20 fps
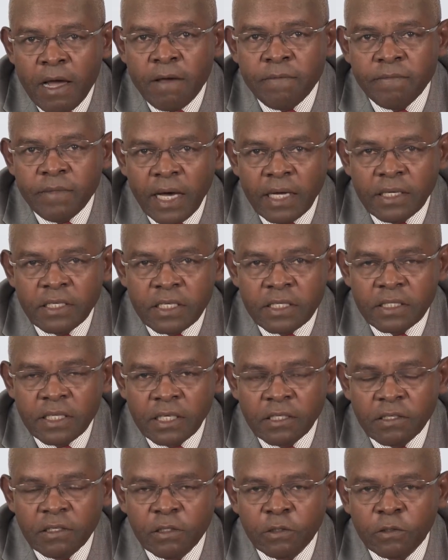and that is
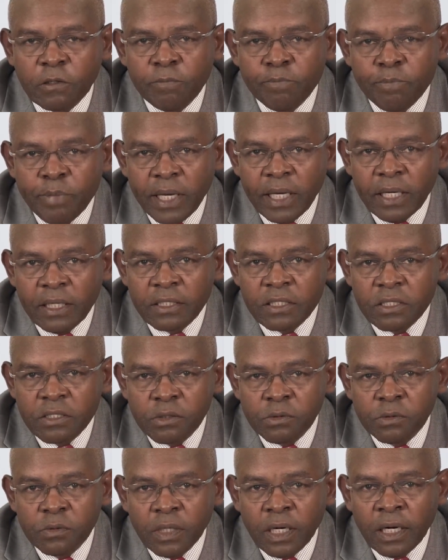actually compared
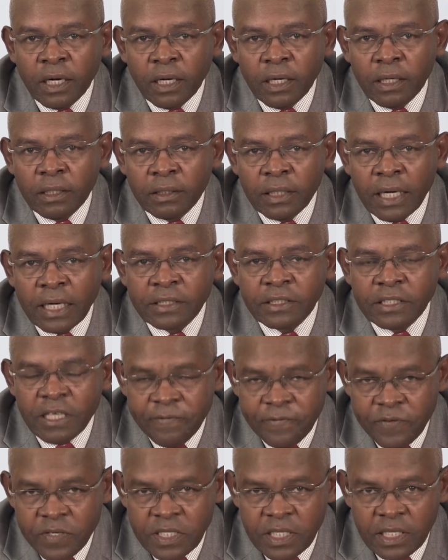to a
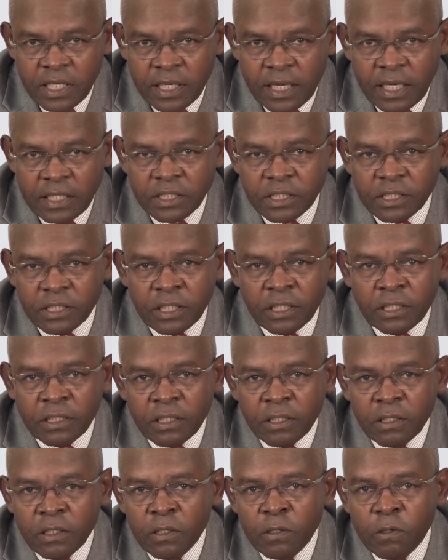deficit last year
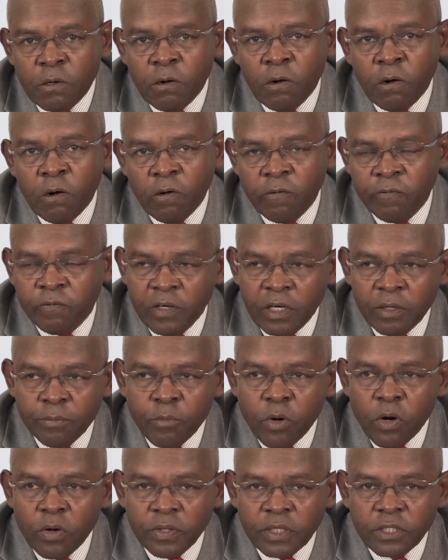of
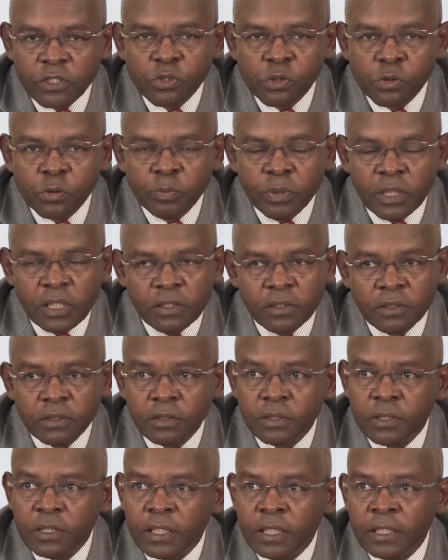more than $2
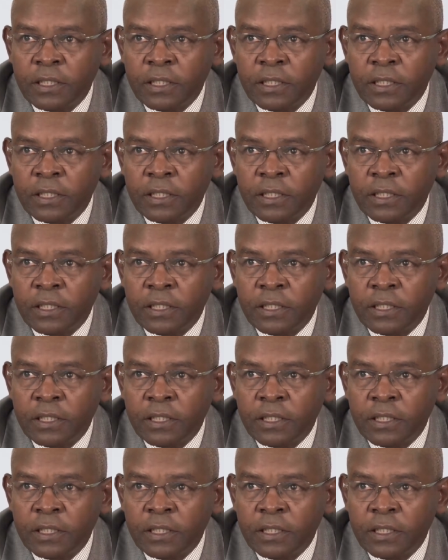billion.